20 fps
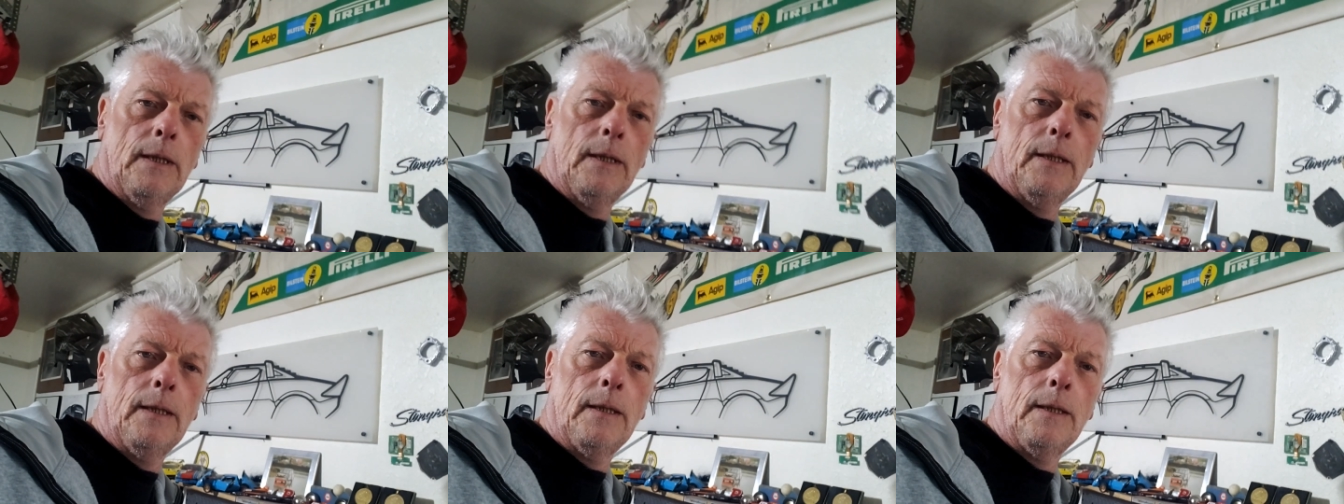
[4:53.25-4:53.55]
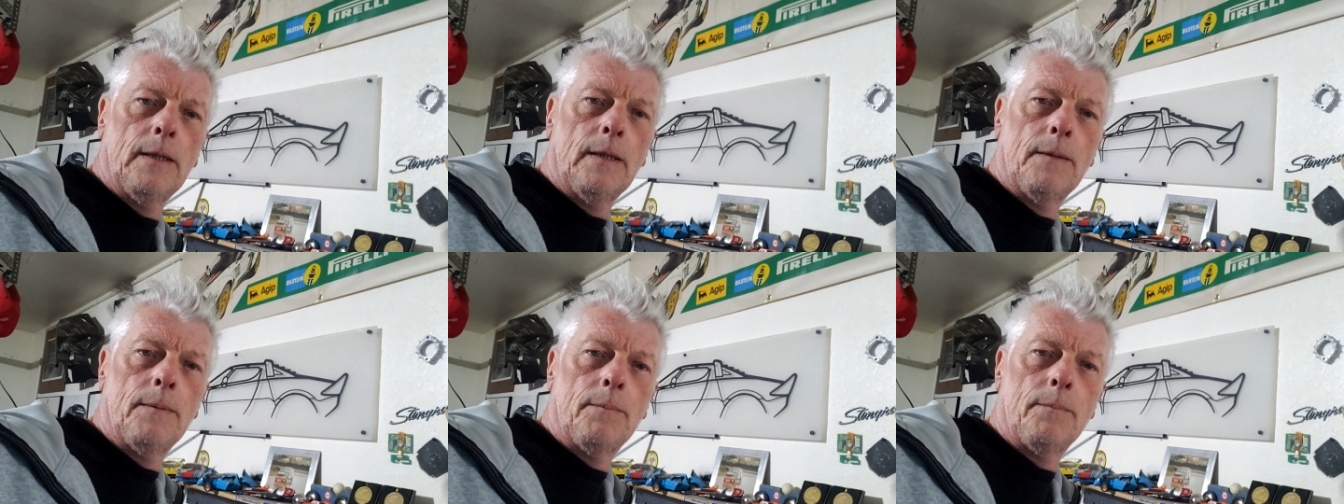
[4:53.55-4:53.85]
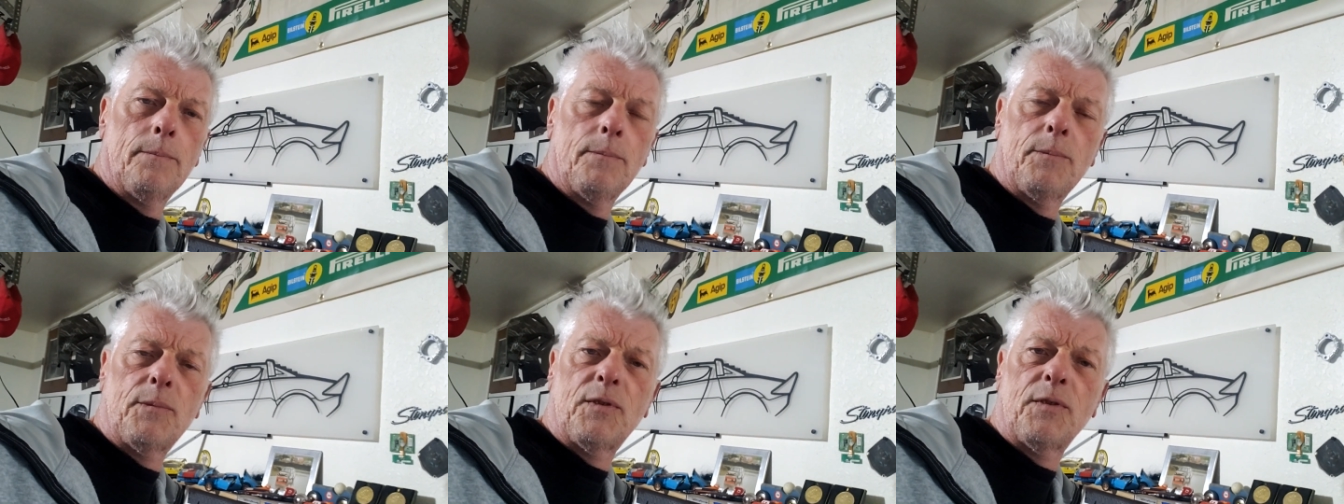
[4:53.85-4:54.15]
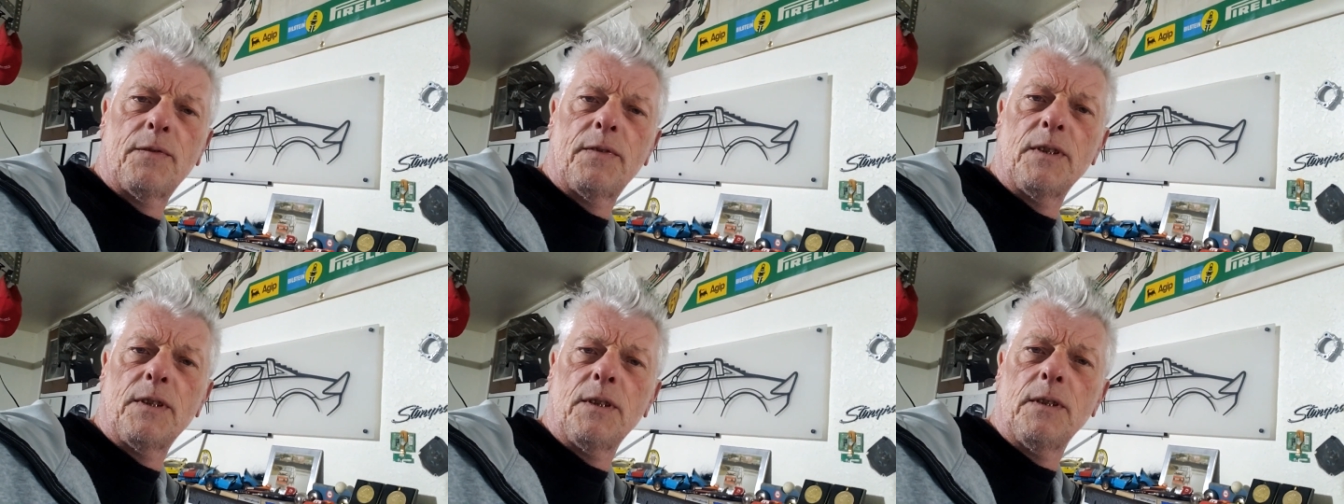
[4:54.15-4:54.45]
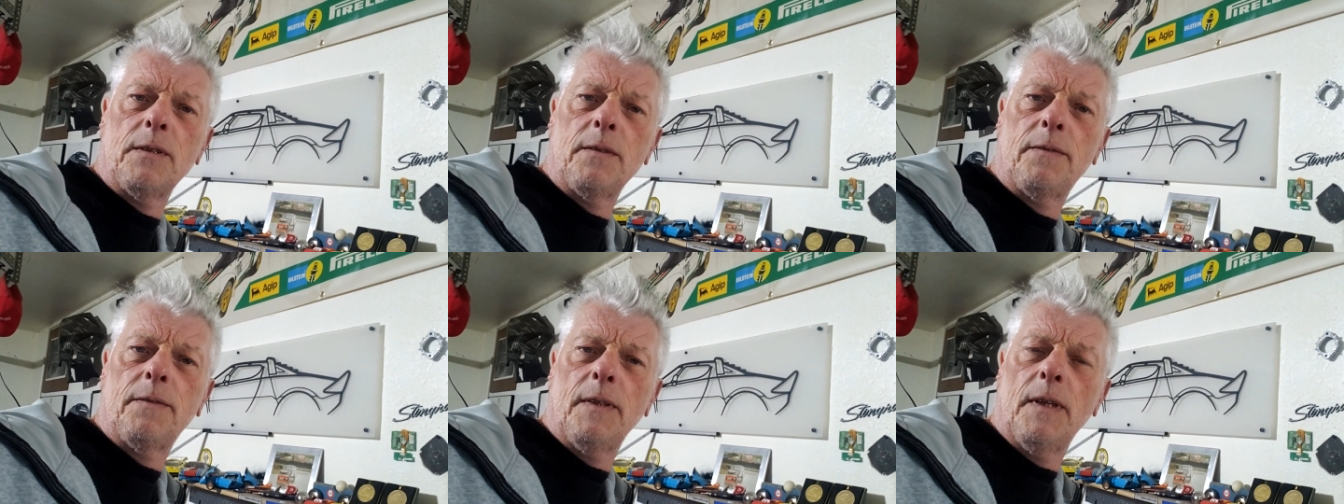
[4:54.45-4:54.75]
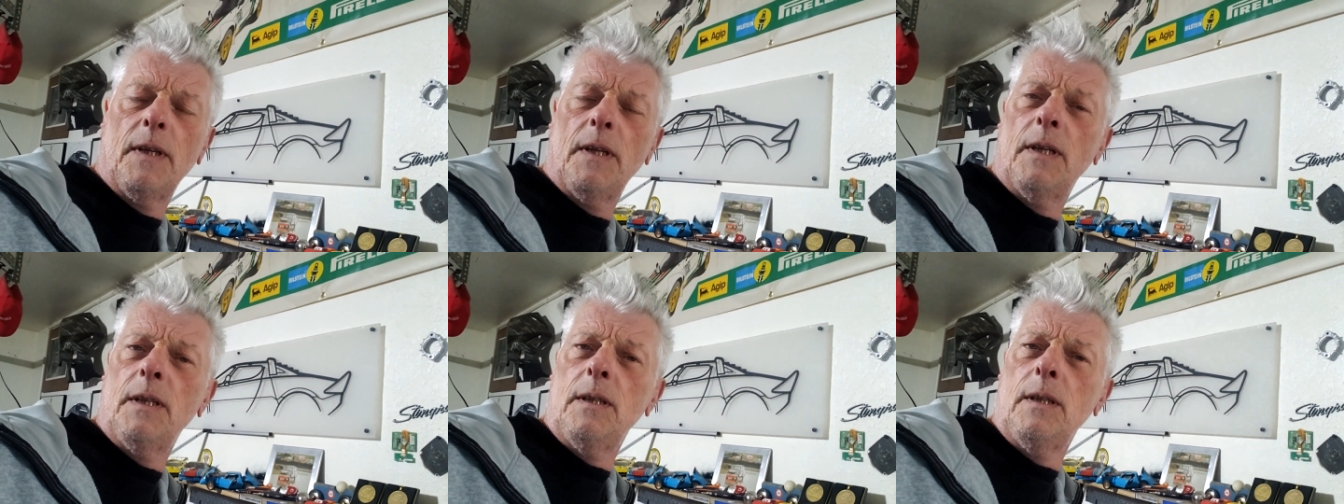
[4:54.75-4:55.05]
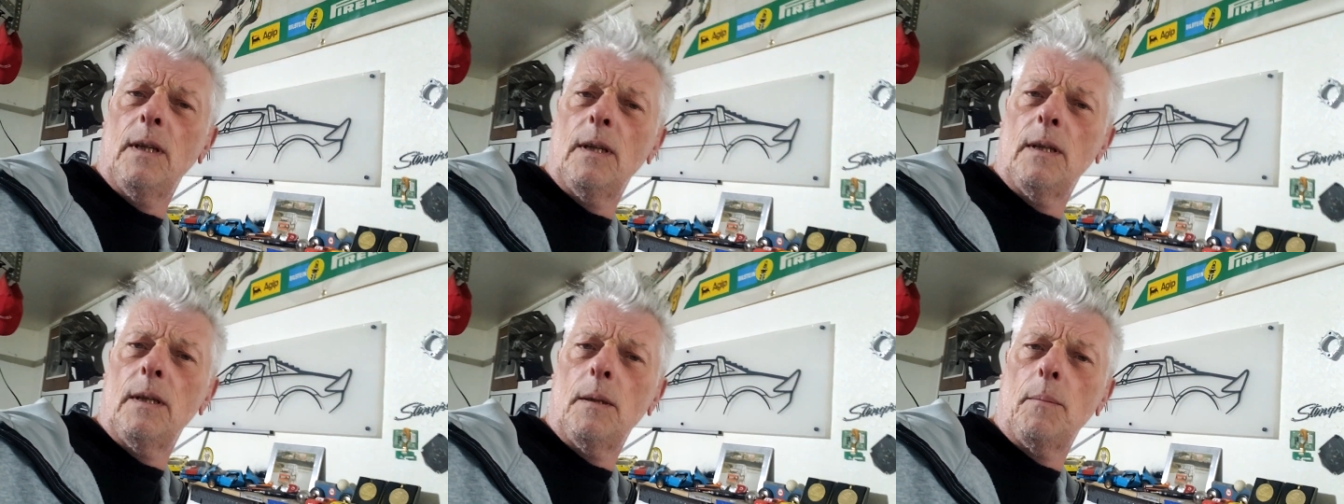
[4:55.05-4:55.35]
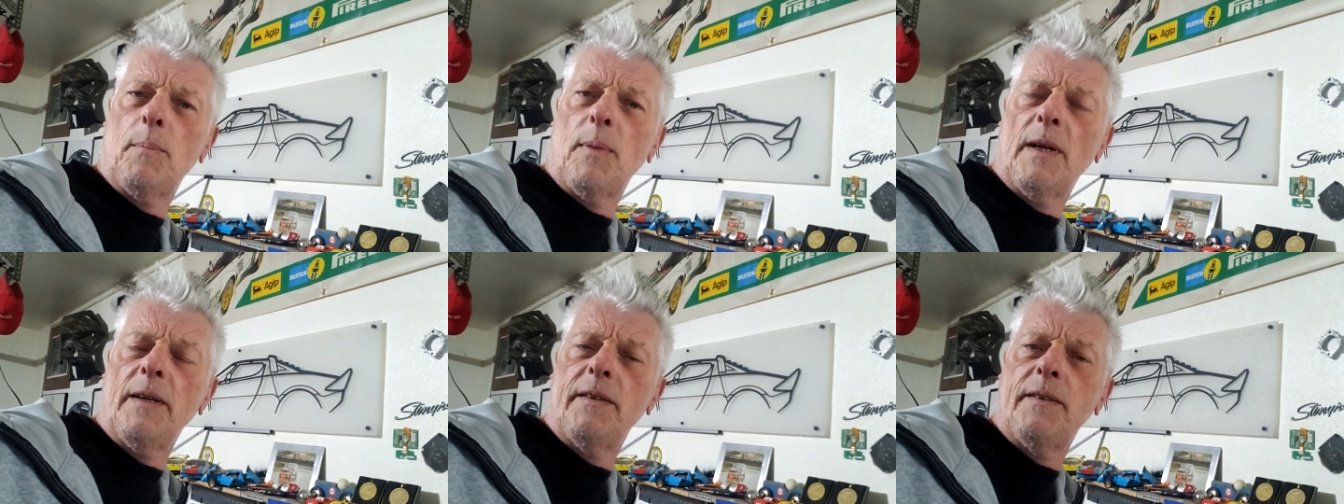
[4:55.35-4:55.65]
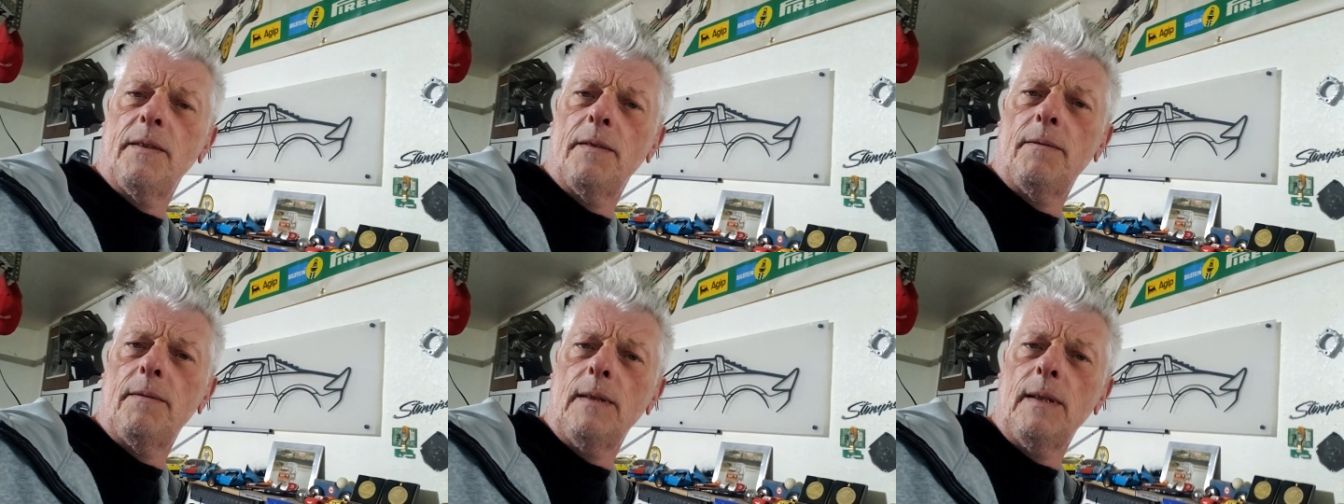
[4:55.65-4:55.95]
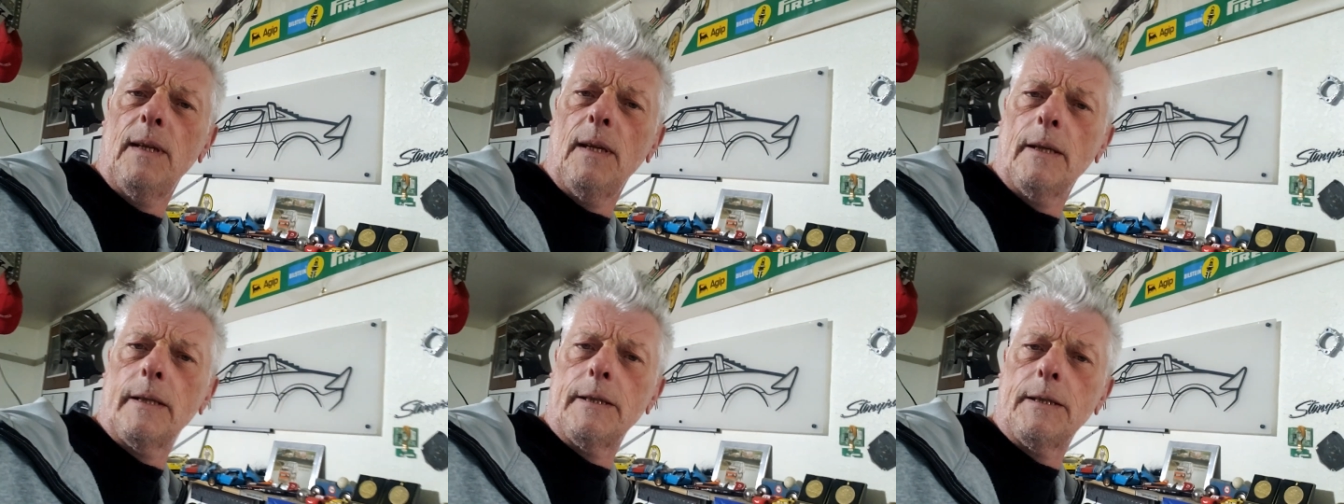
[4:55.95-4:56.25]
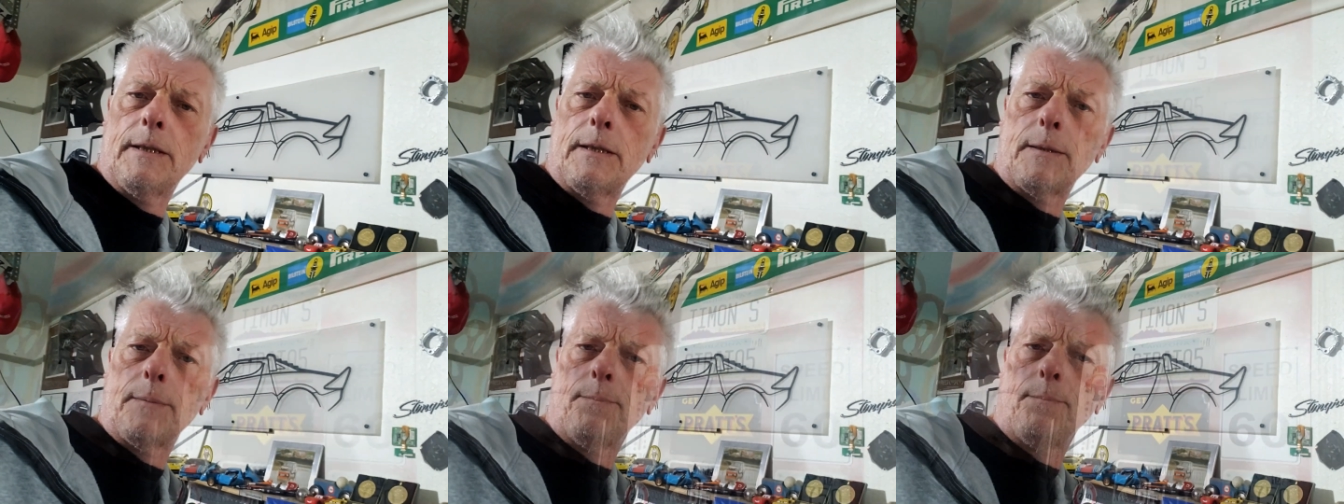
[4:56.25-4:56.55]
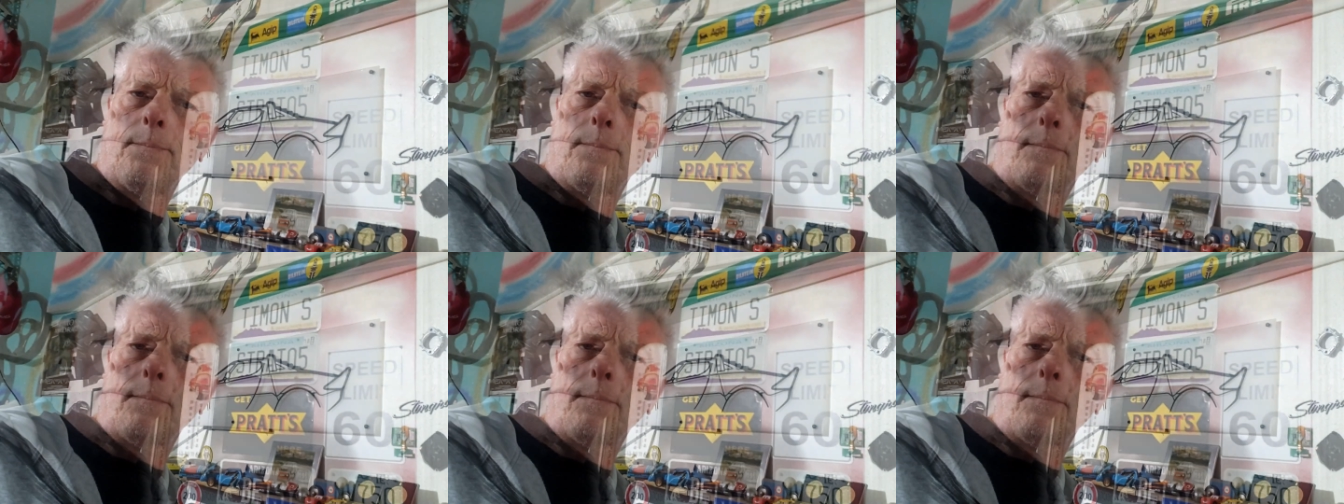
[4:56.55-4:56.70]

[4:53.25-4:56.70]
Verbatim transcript: um, sufficient to fit in uh, plenty of luggage.